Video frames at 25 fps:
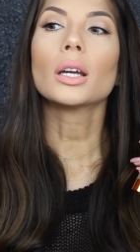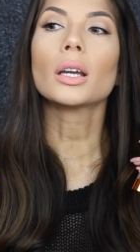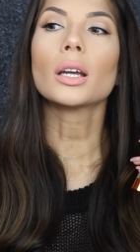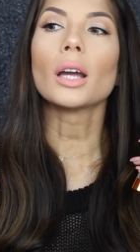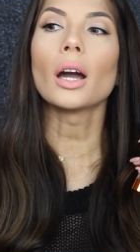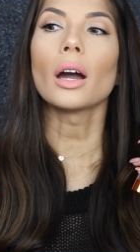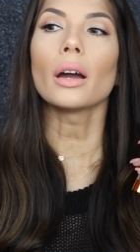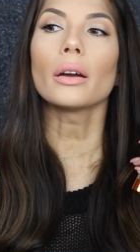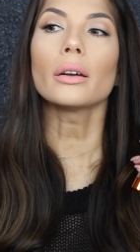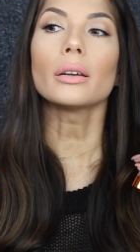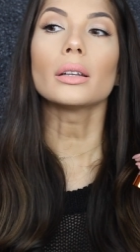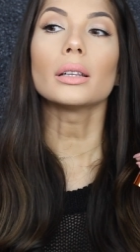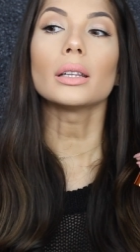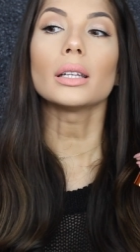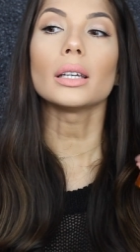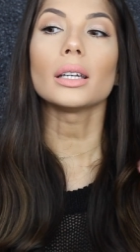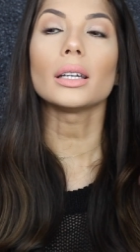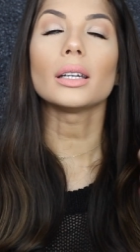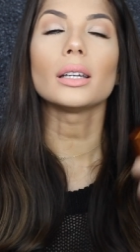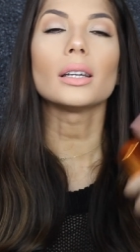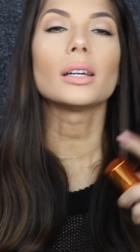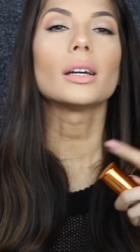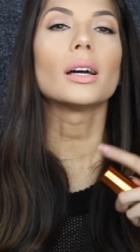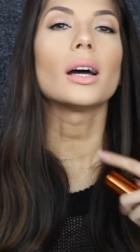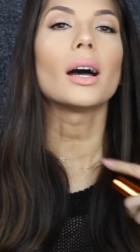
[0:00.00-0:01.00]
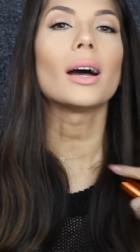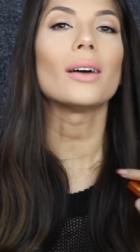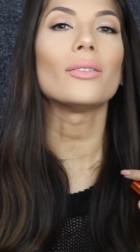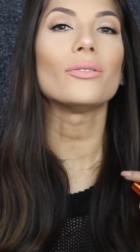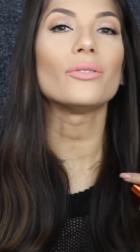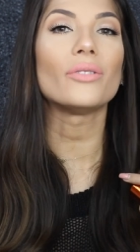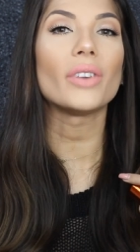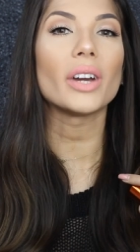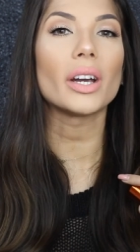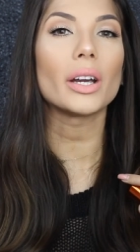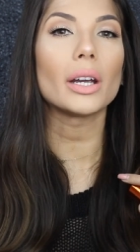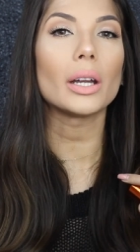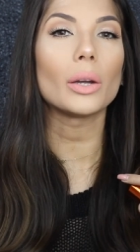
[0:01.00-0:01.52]
currently I'm
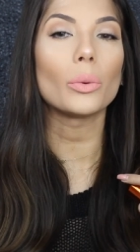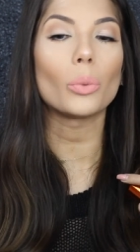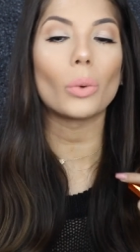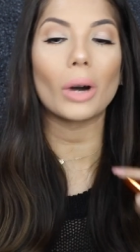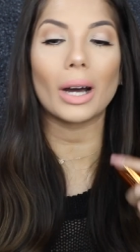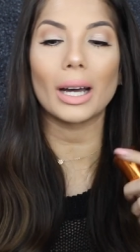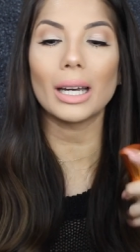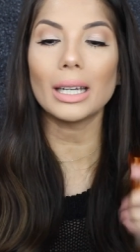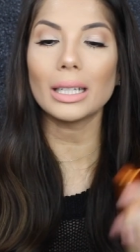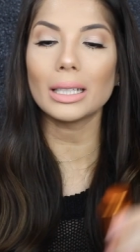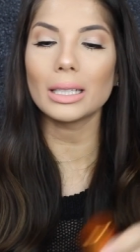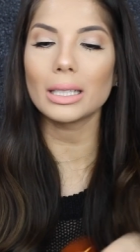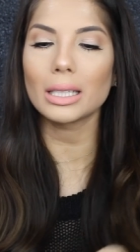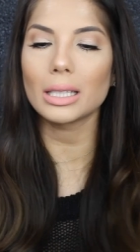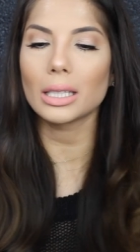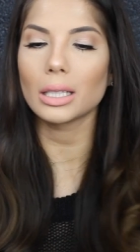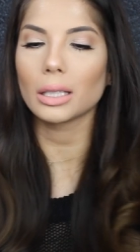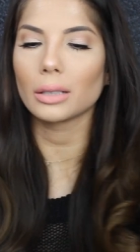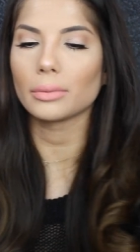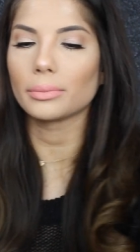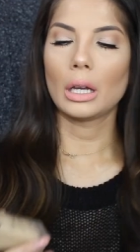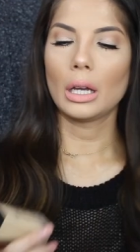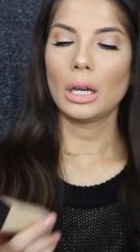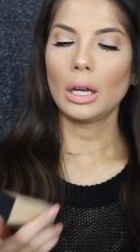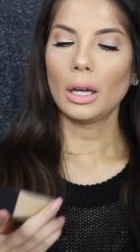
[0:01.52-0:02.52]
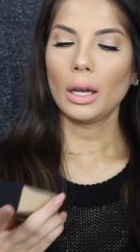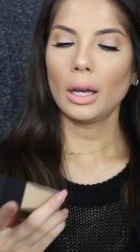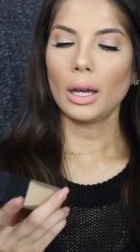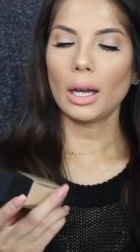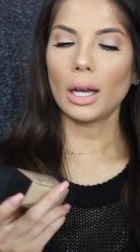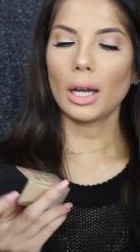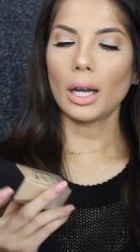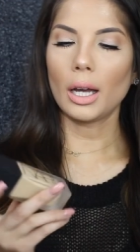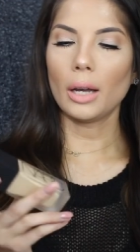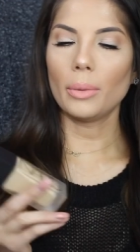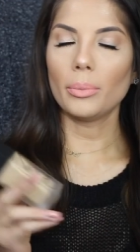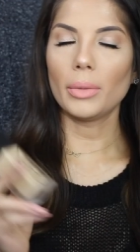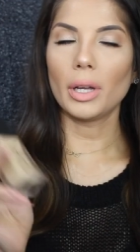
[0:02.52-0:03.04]
very white.
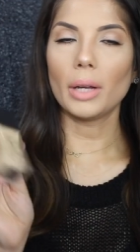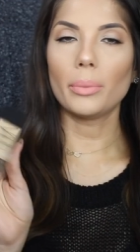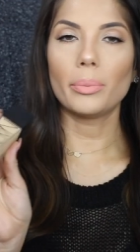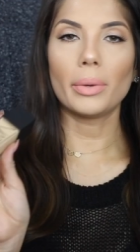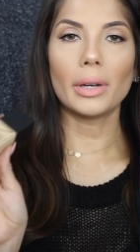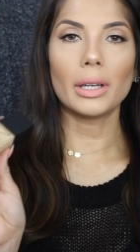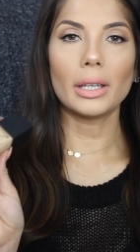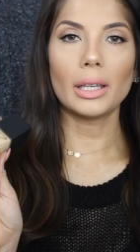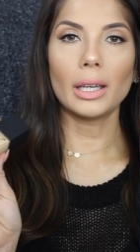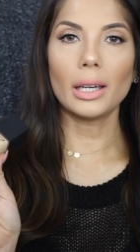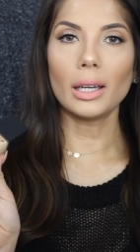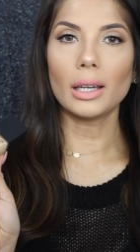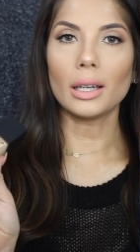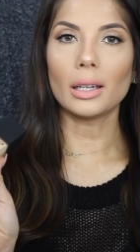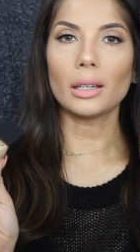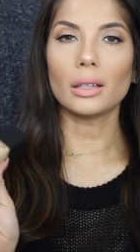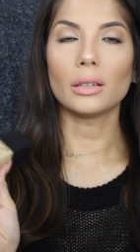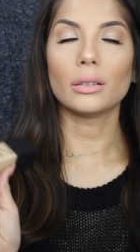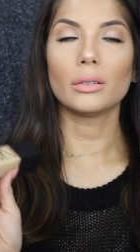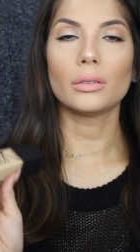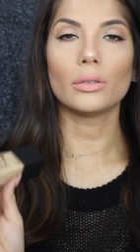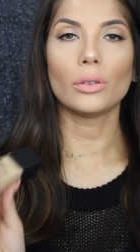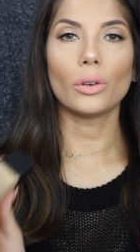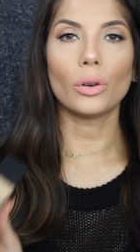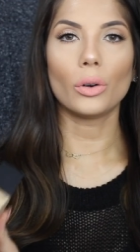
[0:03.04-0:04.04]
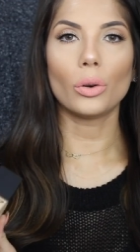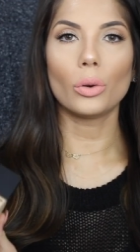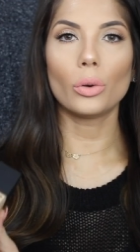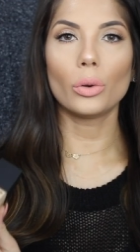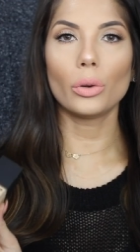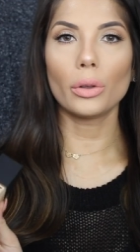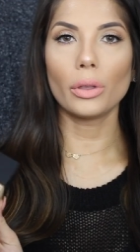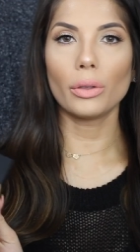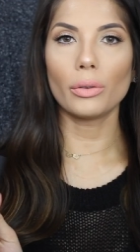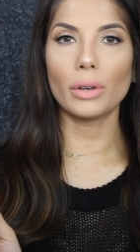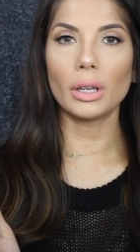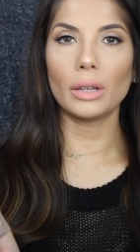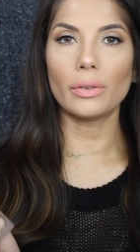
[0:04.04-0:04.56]
But yeah,
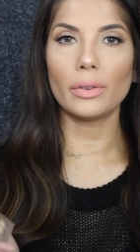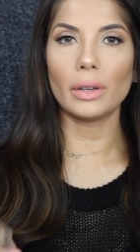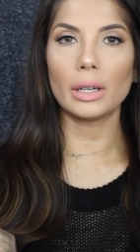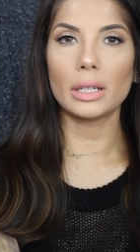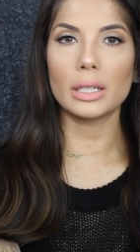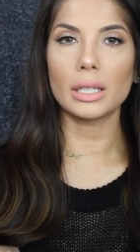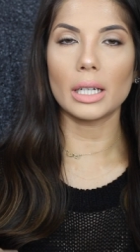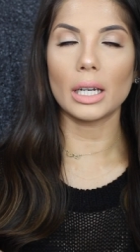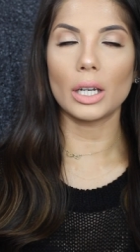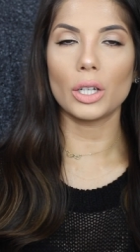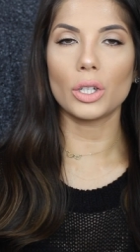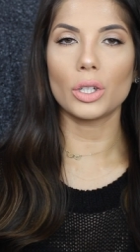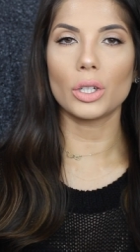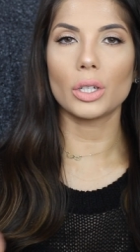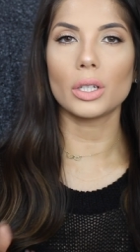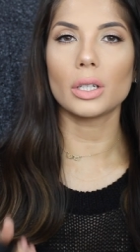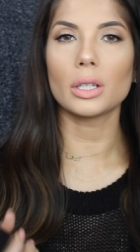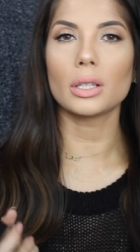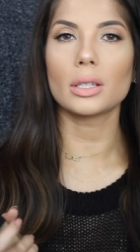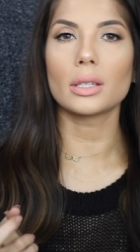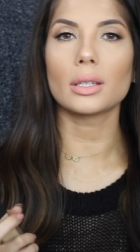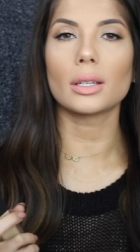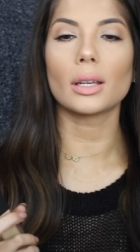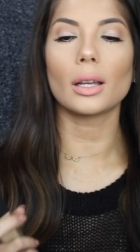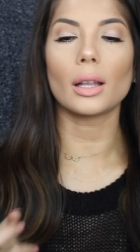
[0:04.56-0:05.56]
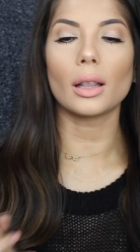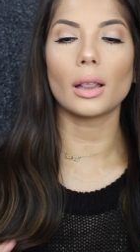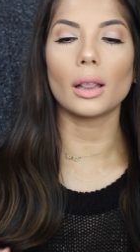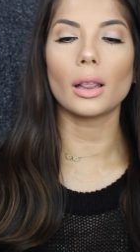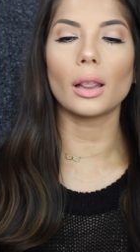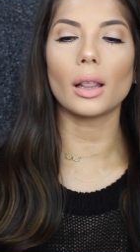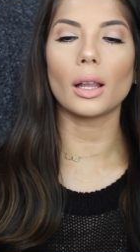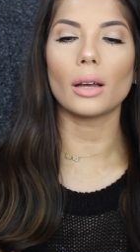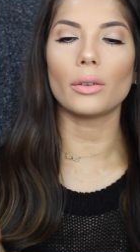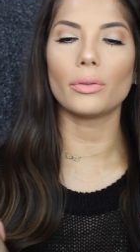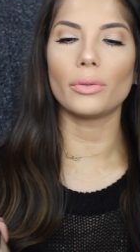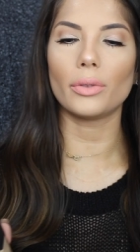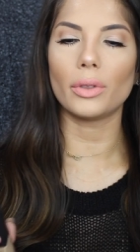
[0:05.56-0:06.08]
all three foundations,
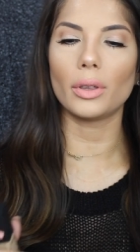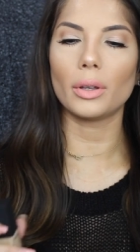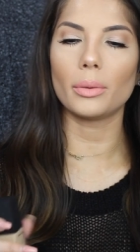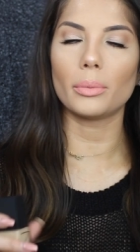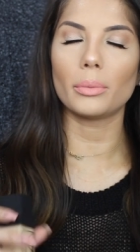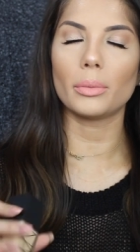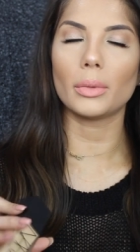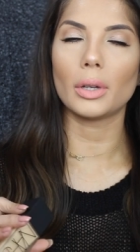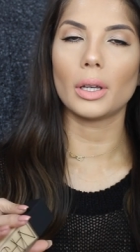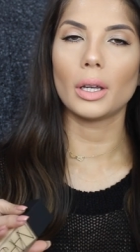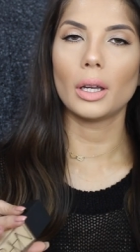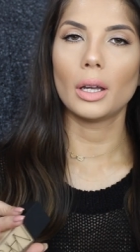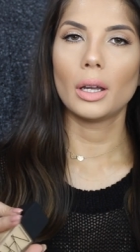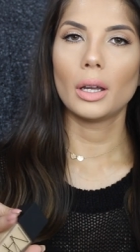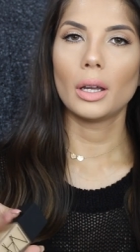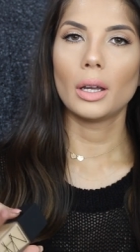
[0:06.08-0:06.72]
love them.